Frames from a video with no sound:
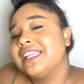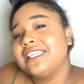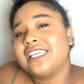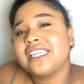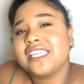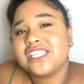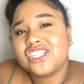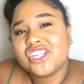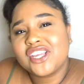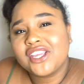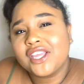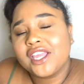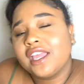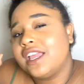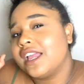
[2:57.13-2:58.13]

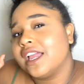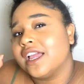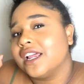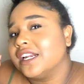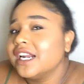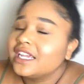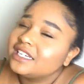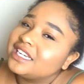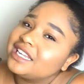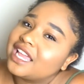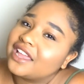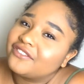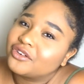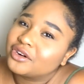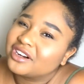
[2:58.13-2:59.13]
DDG and
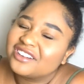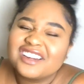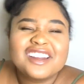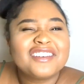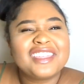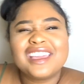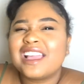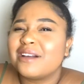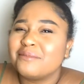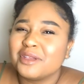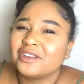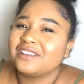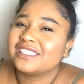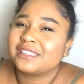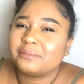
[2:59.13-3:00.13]
DK4L. You know, they got
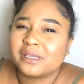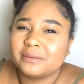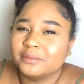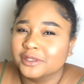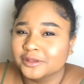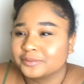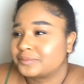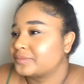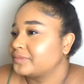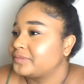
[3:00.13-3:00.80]
millions of people.